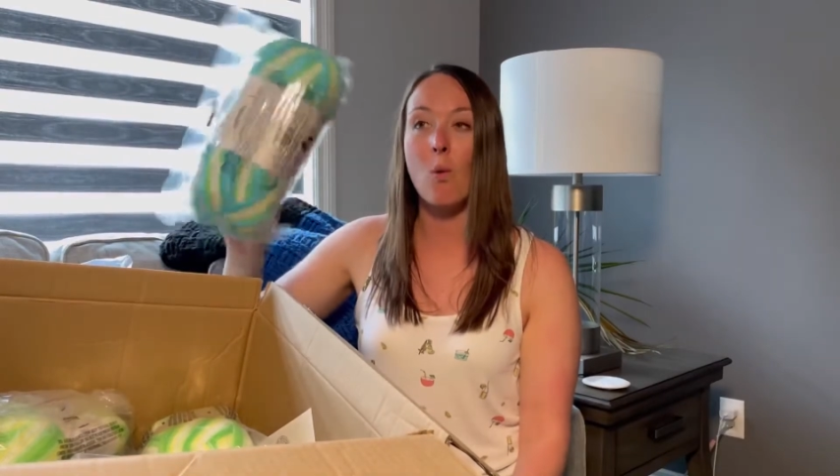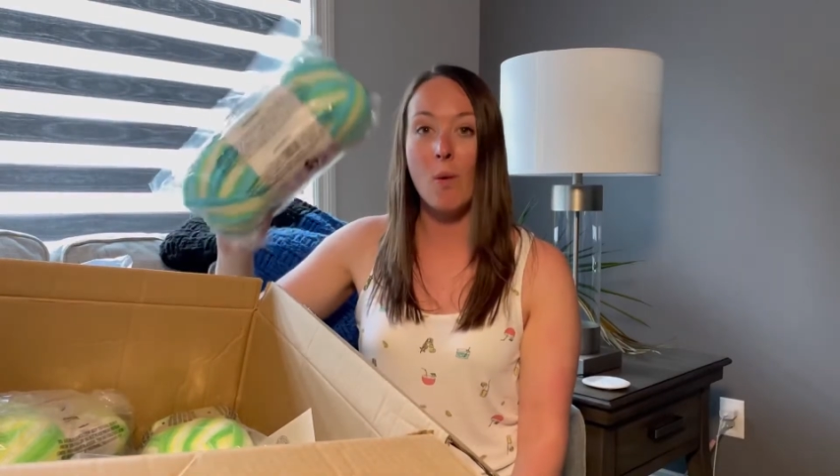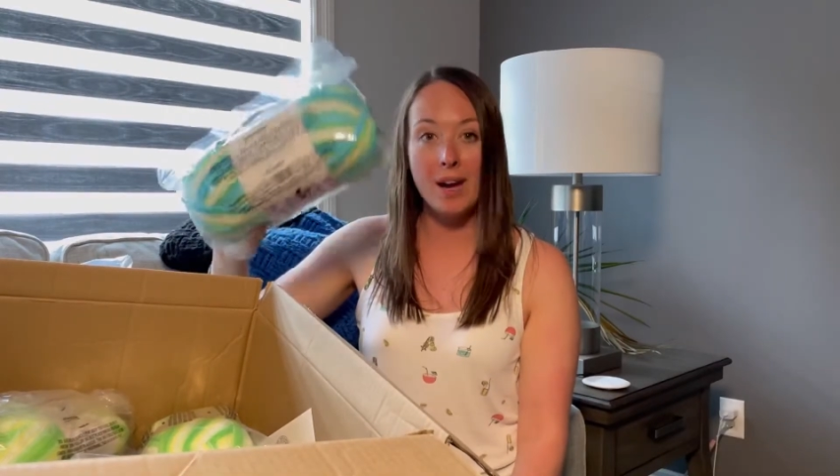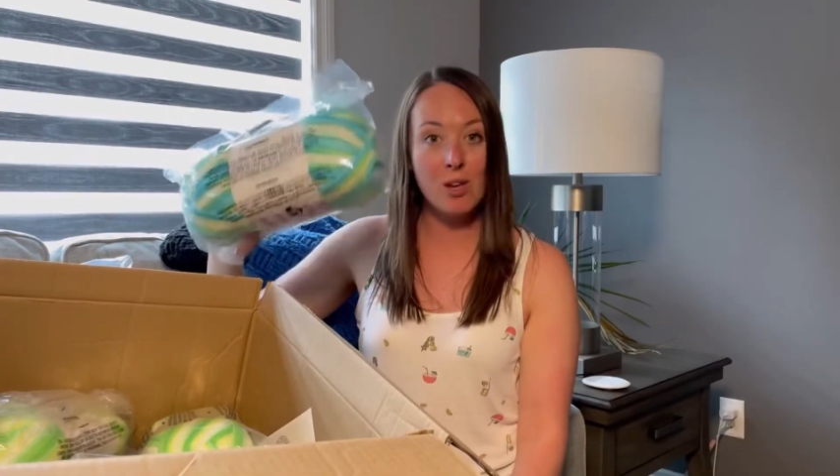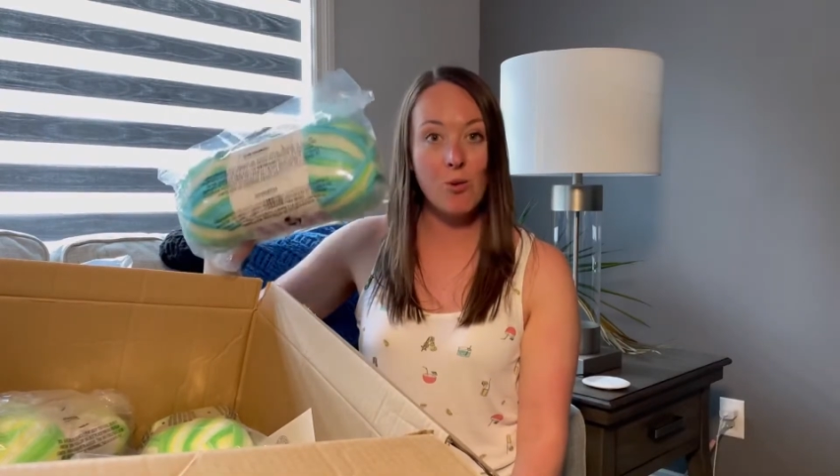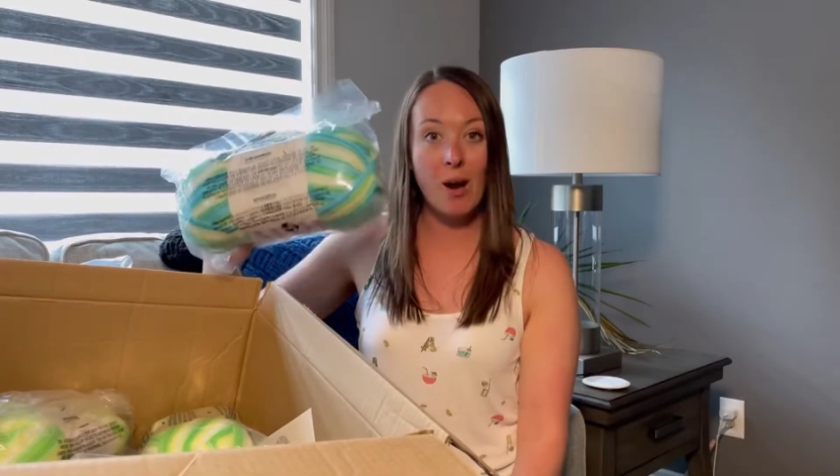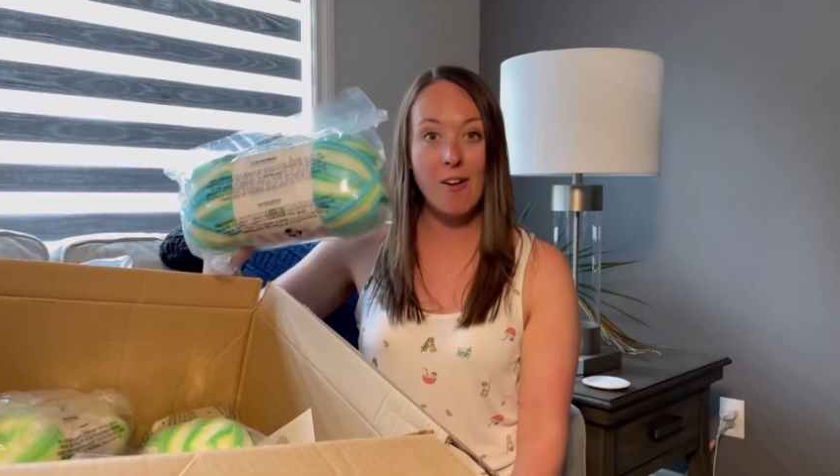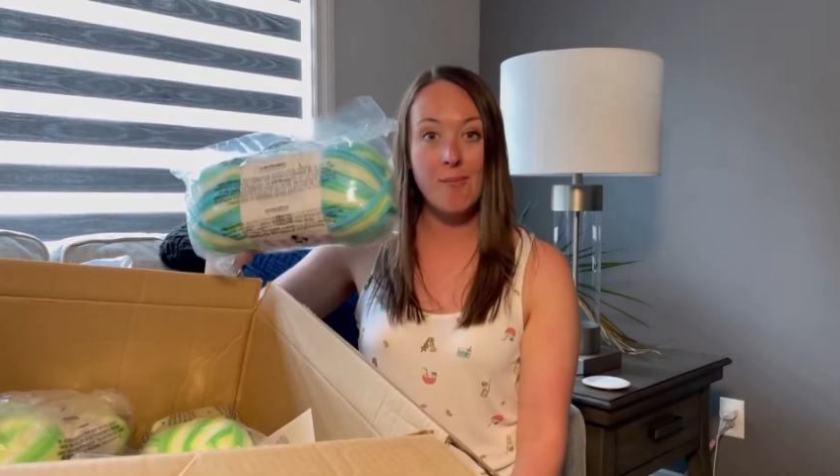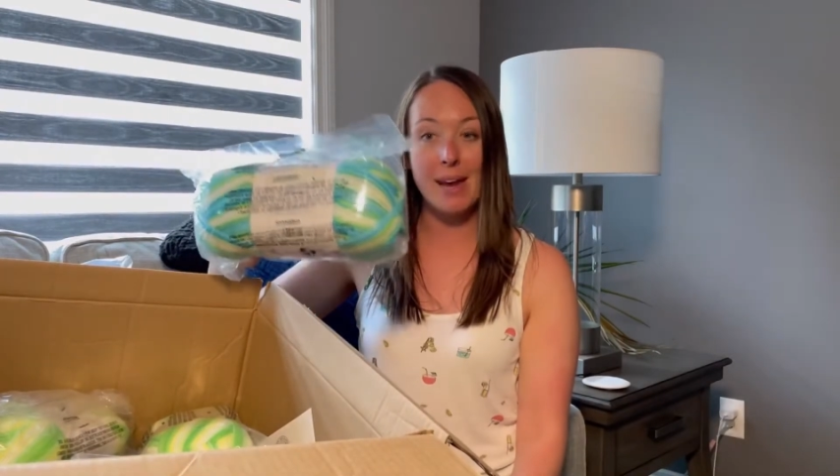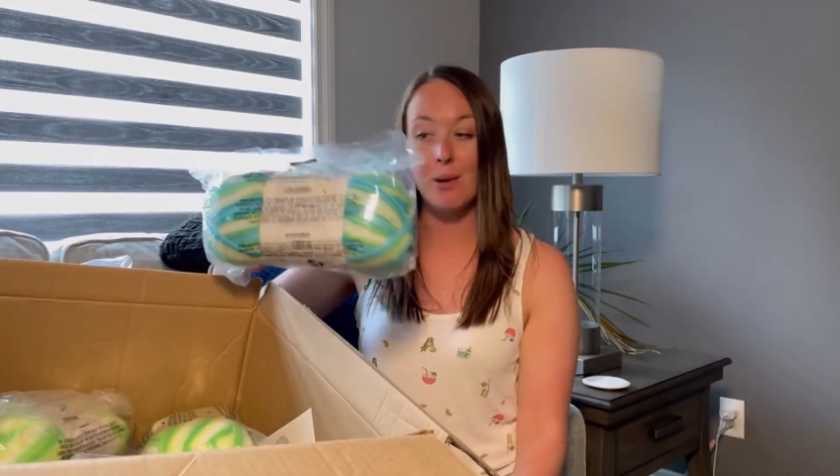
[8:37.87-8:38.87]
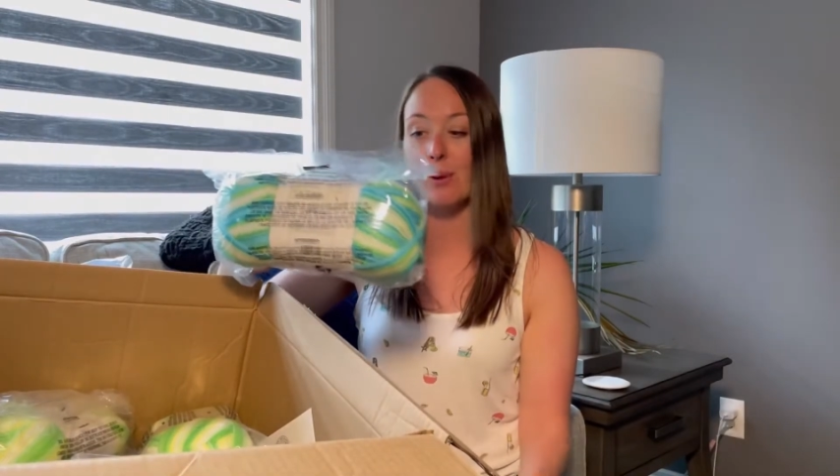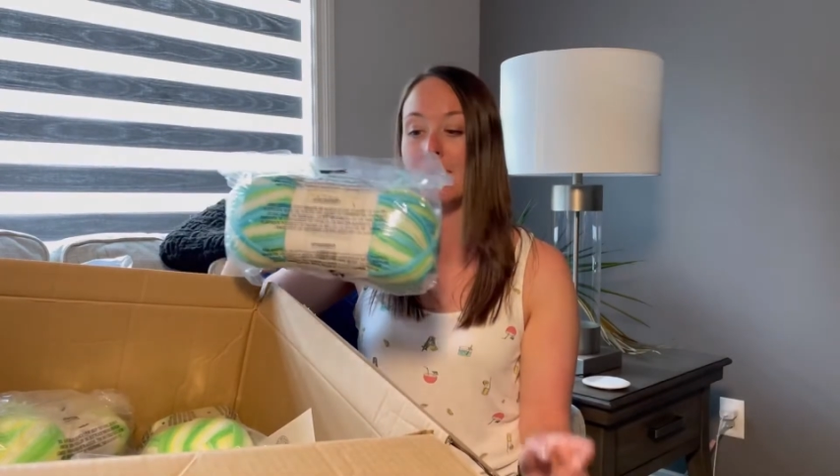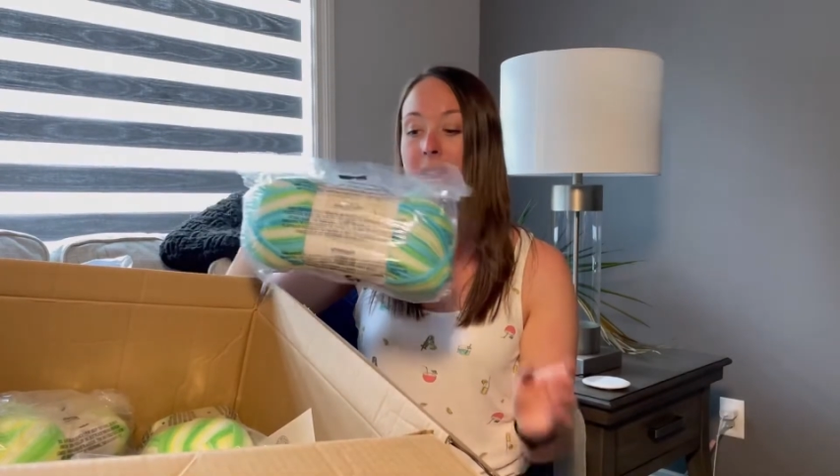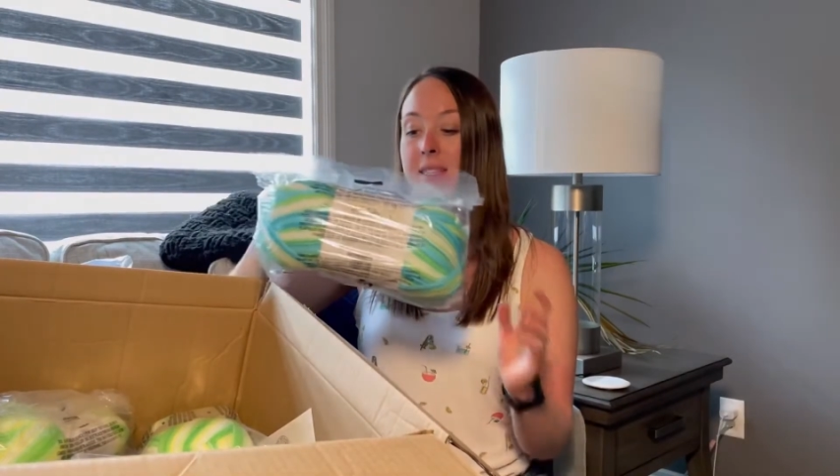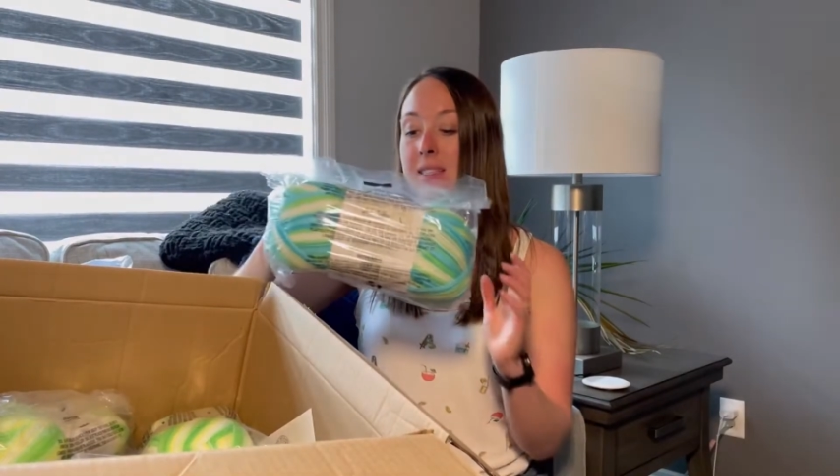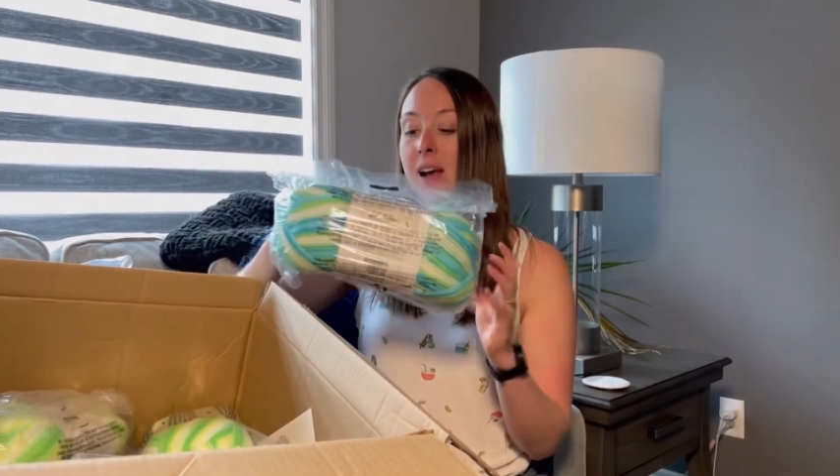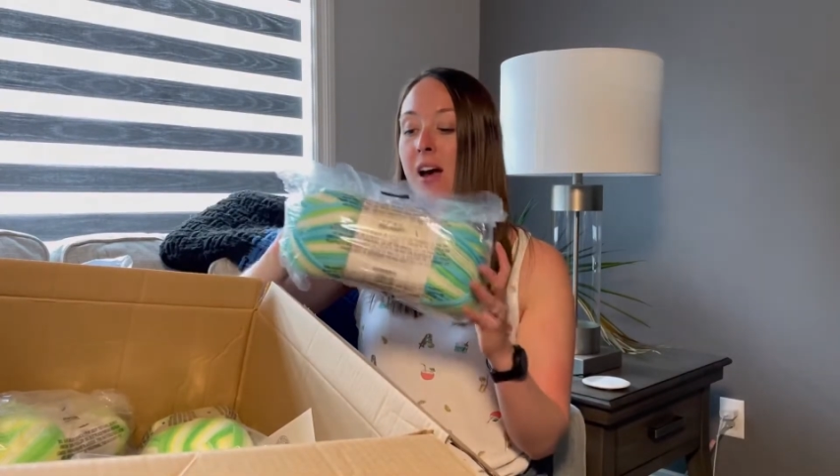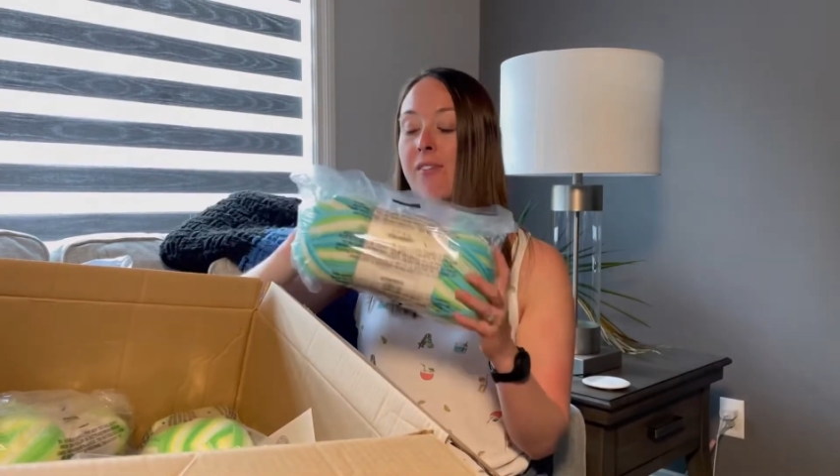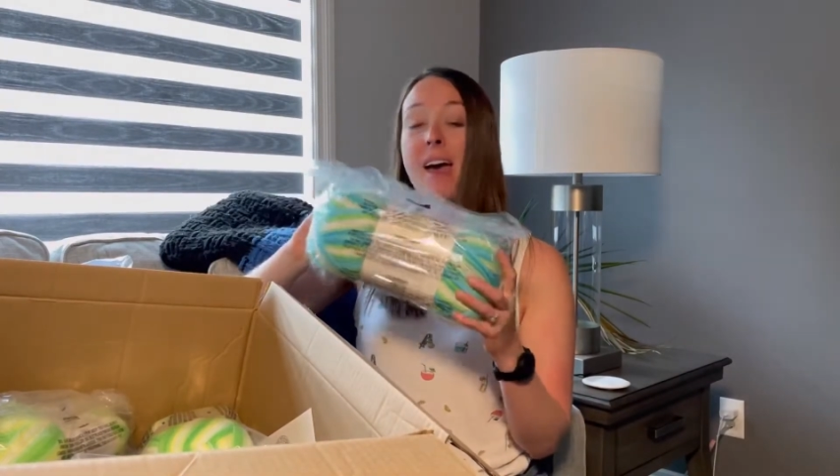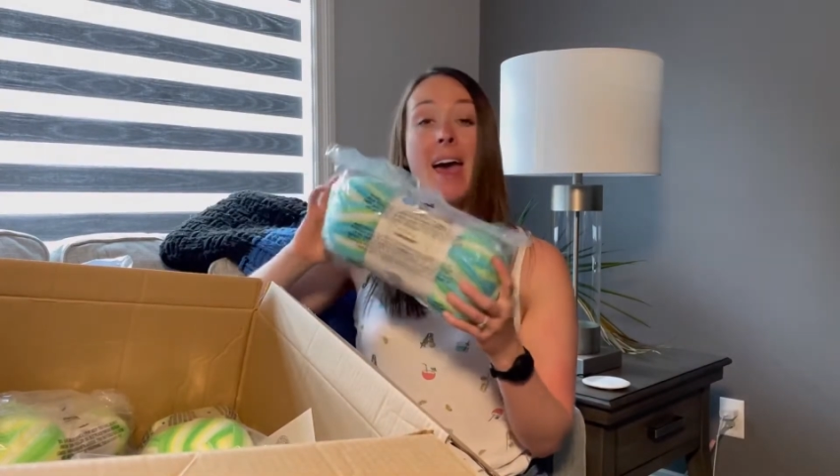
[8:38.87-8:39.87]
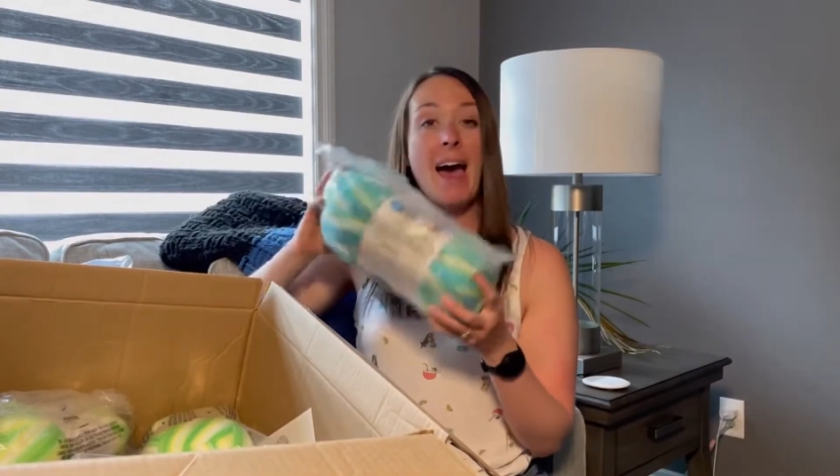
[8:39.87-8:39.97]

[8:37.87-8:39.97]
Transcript: what you have made with this stuff.